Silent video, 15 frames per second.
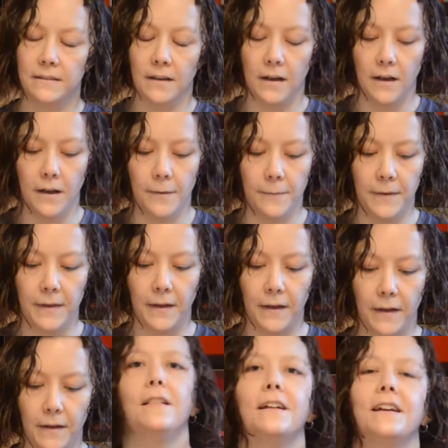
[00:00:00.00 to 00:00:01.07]

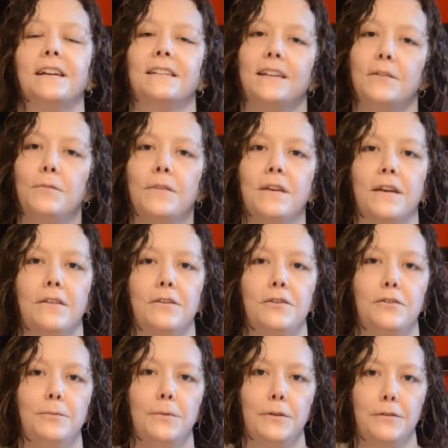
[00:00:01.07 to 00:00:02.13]
Like I said with the other
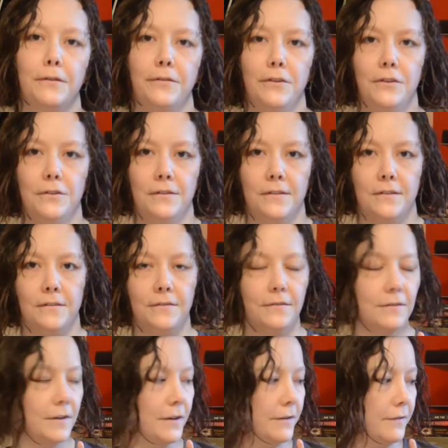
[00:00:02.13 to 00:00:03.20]
2 book reviews
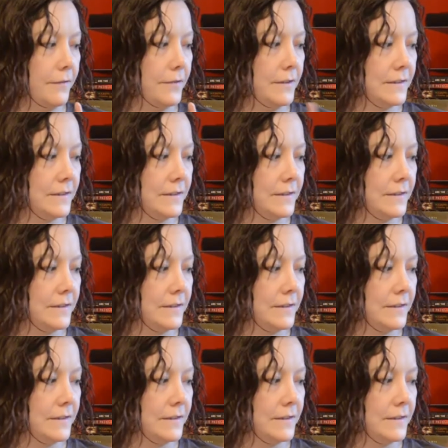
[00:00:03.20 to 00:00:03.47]
of